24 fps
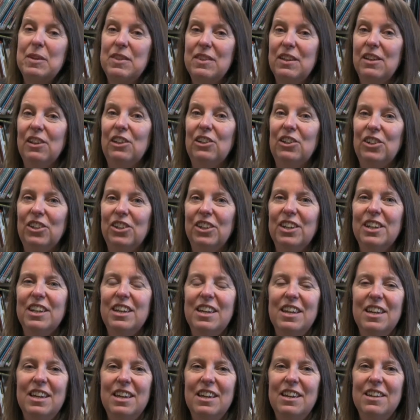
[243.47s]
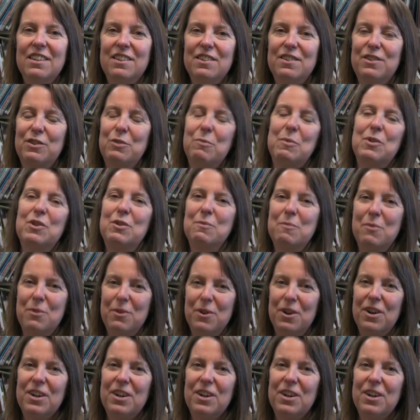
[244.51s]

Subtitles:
they'll learn just so much more.